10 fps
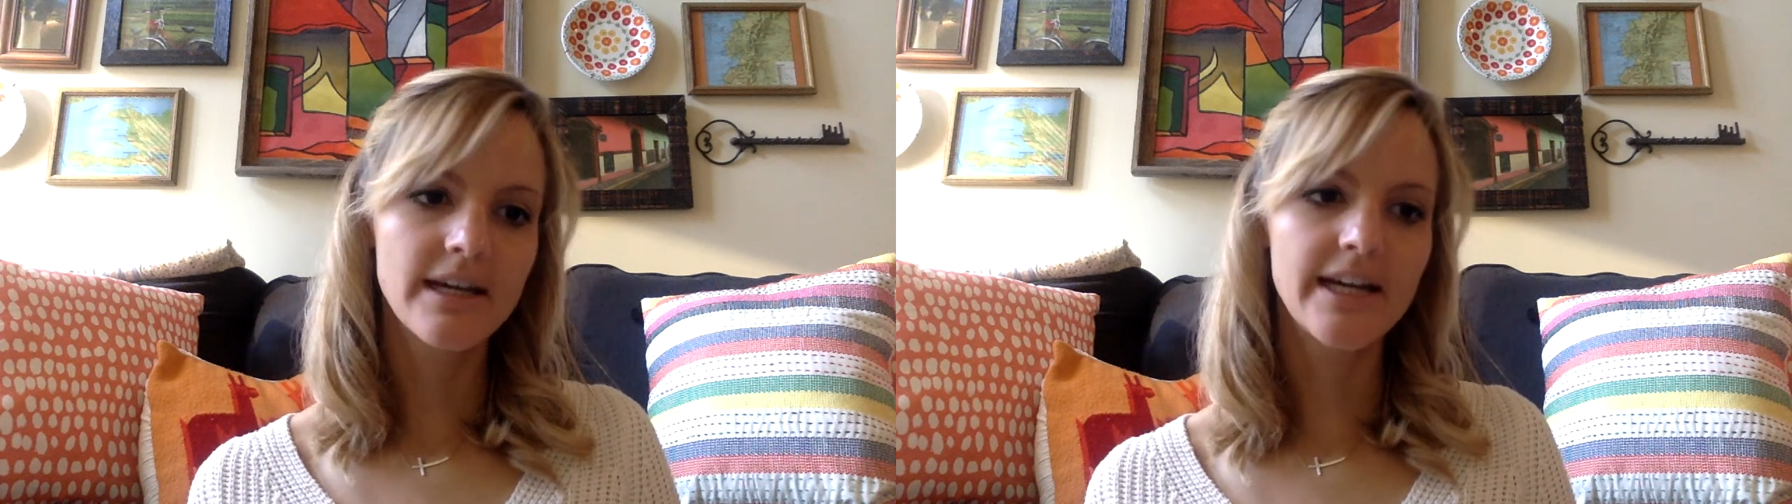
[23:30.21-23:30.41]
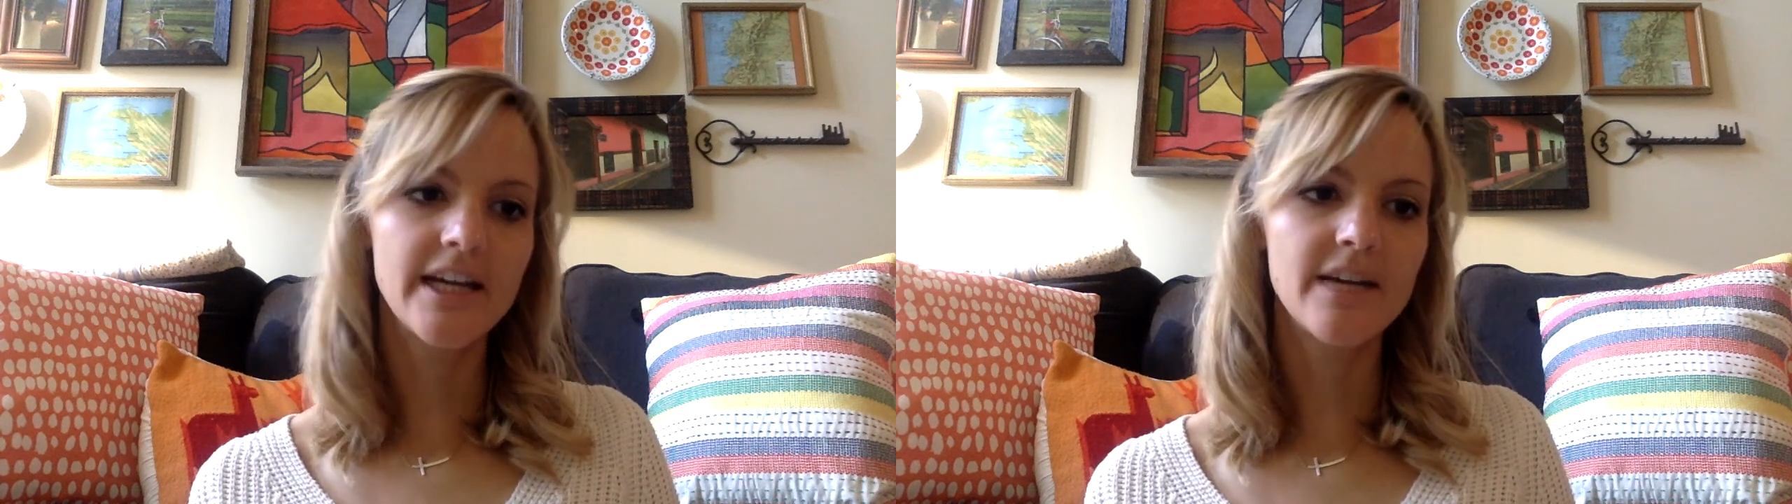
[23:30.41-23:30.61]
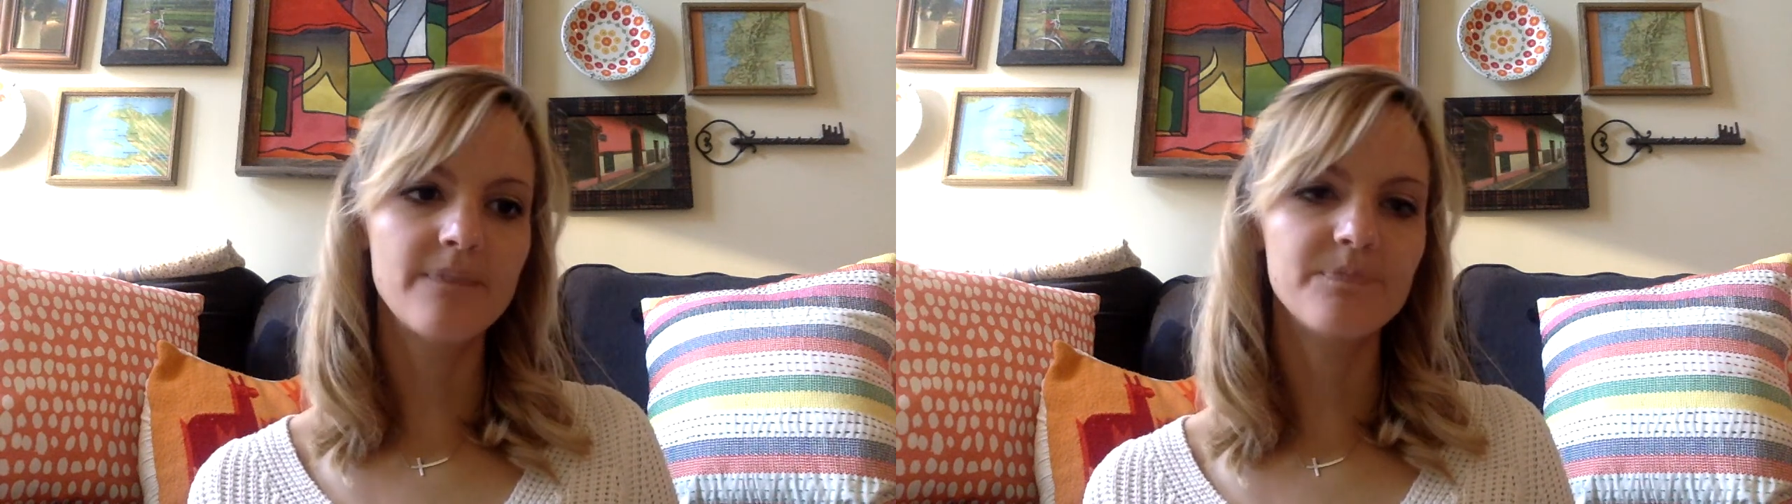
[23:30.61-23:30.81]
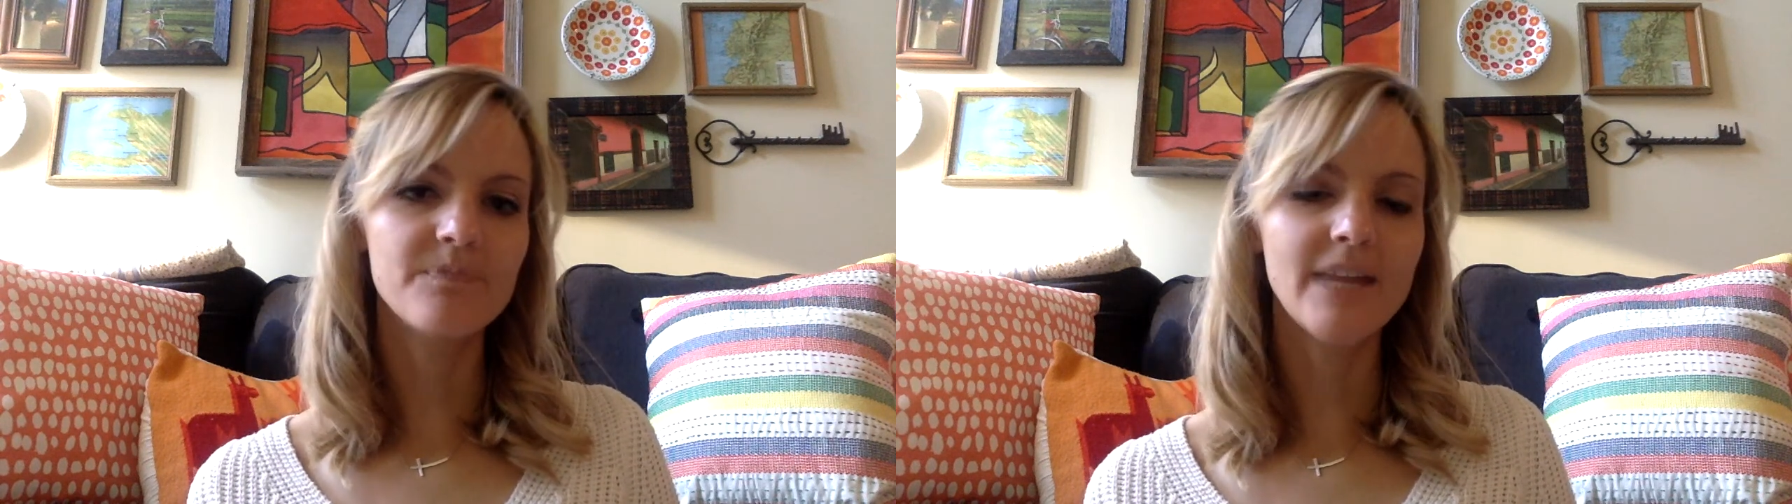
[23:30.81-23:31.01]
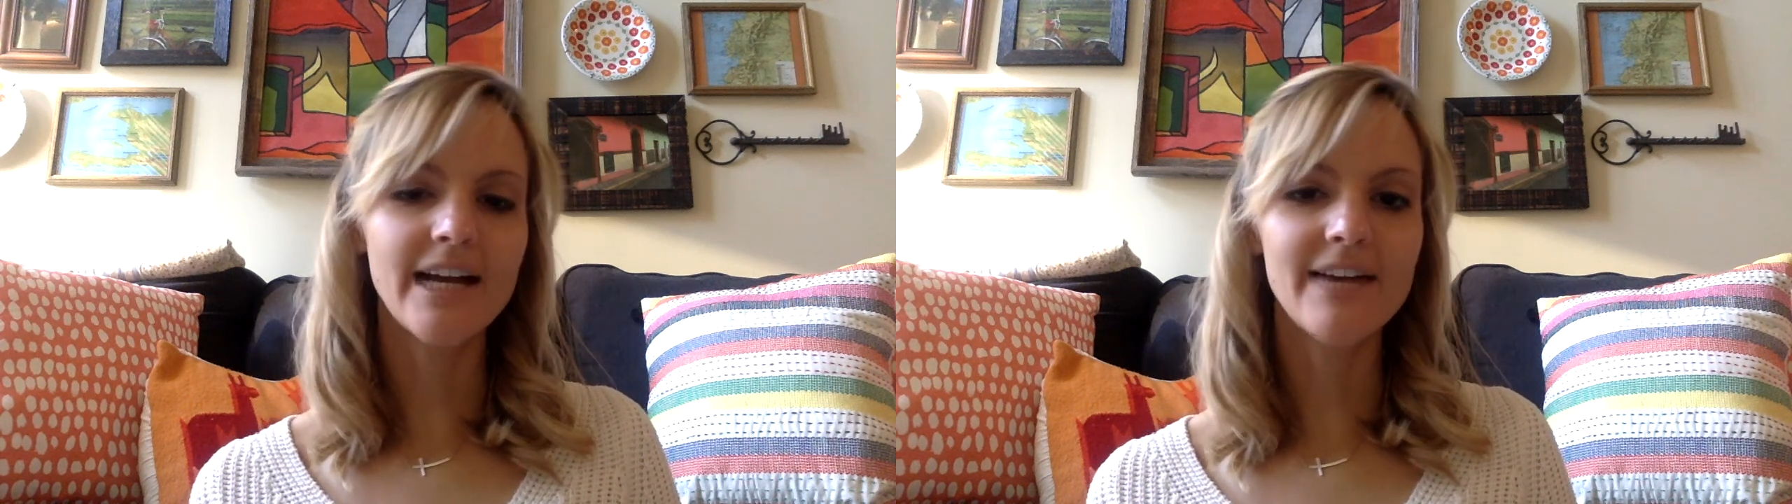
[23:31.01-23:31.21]

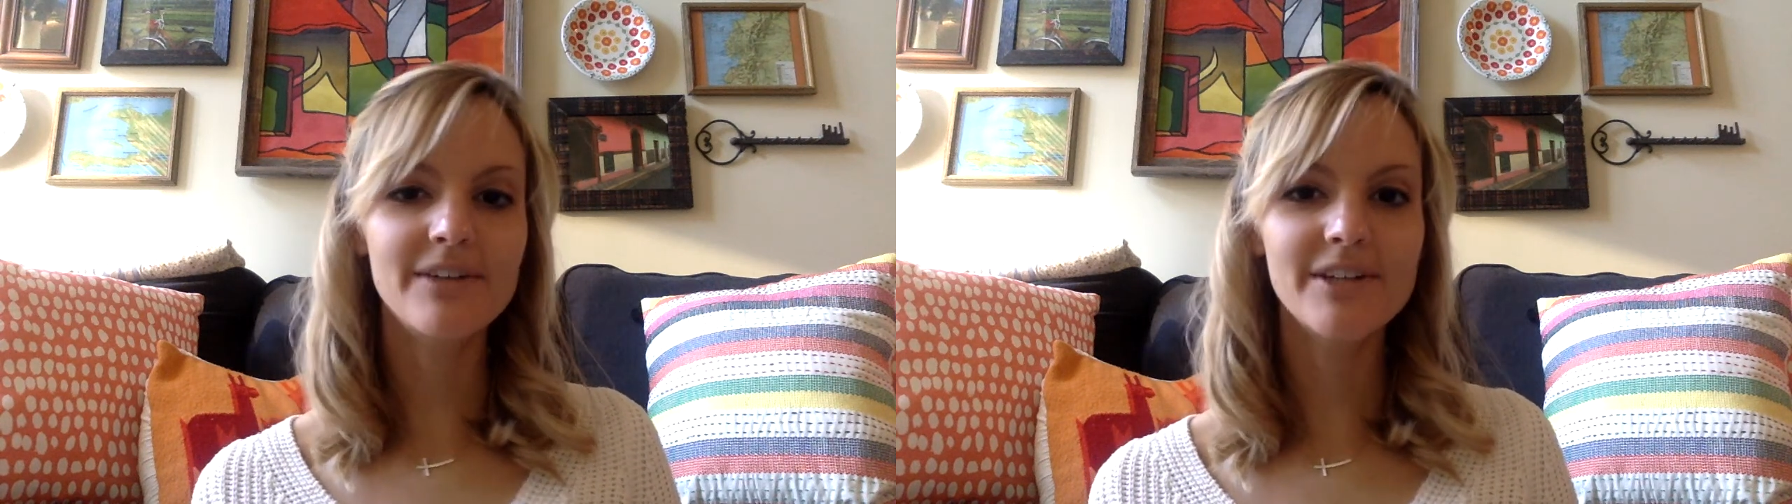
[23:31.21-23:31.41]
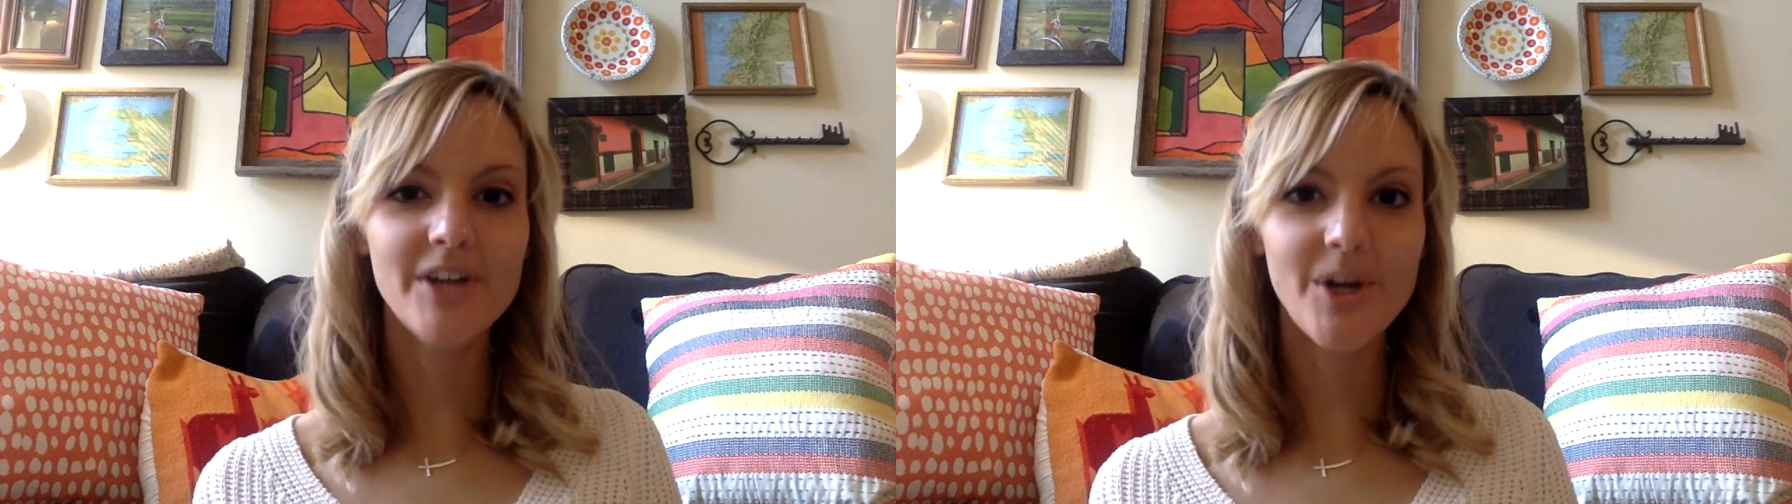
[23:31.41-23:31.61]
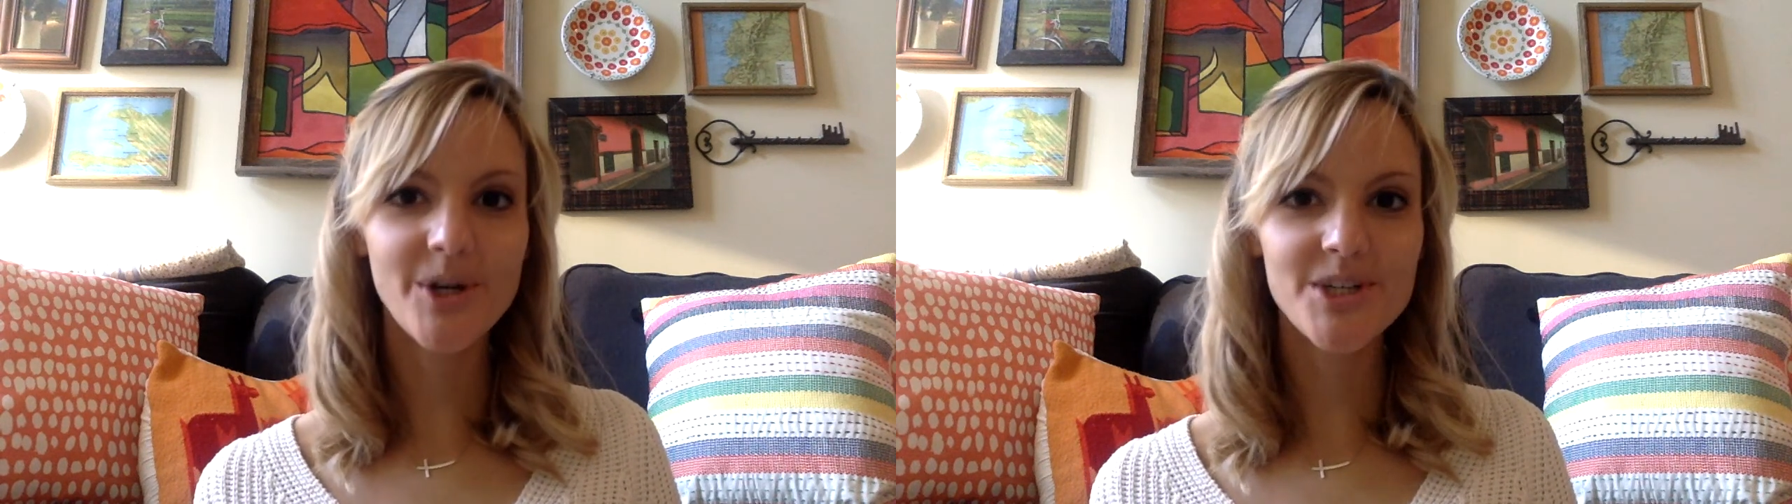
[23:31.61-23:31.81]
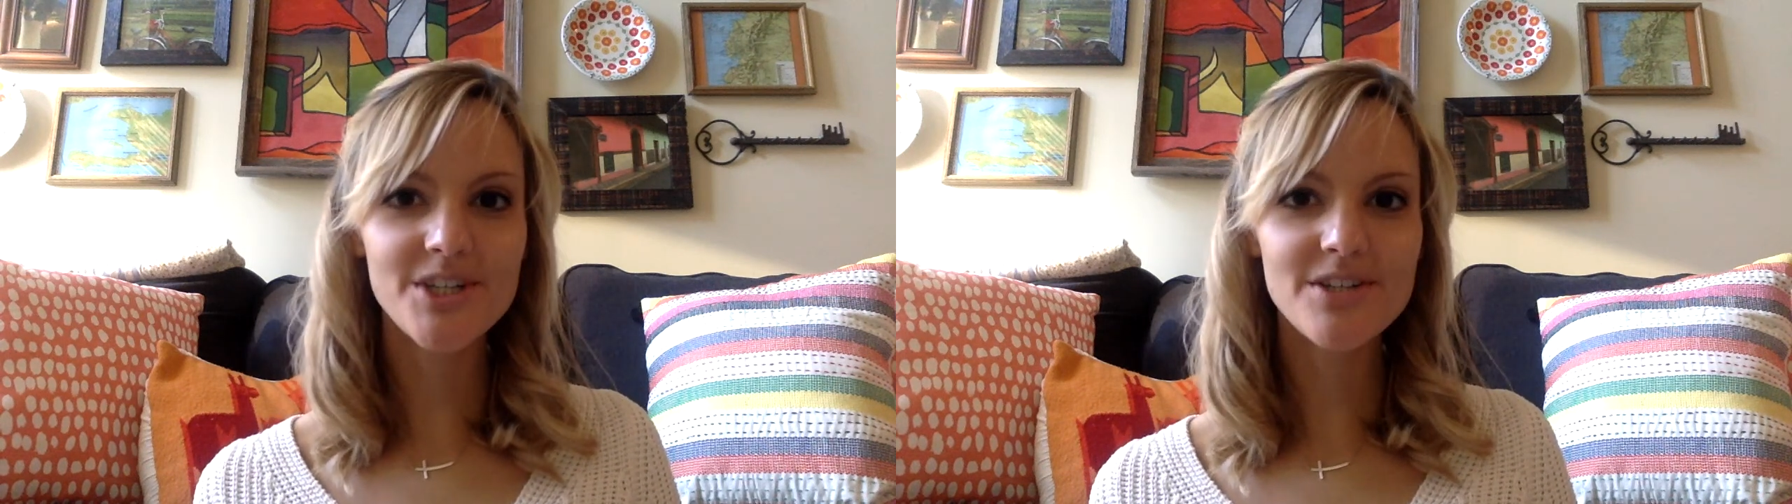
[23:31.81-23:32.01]
I would encourage you